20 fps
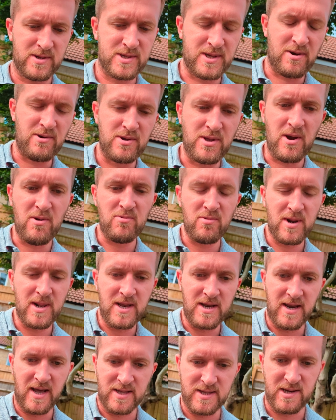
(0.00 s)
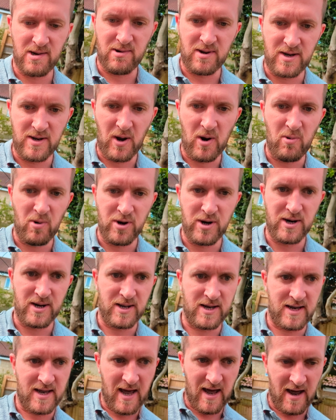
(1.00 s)
So you don't really necessarily know what you're going
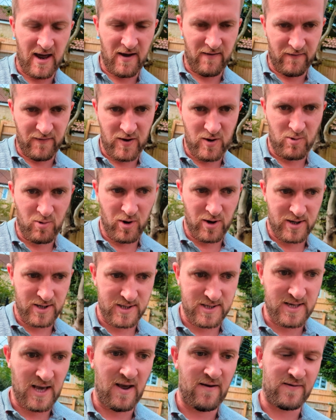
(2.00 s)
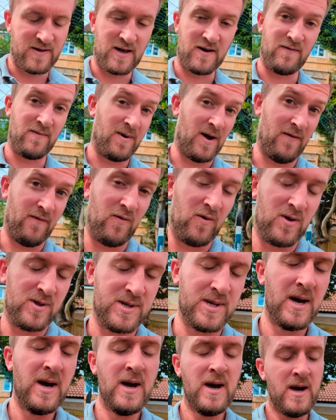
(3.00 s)
to get if you were to save seed from
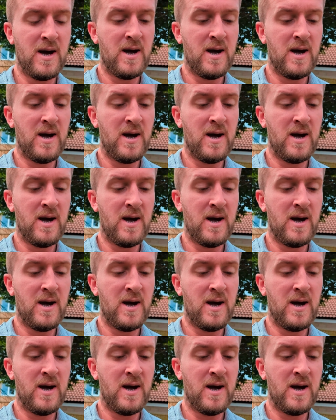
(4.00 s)
F1s.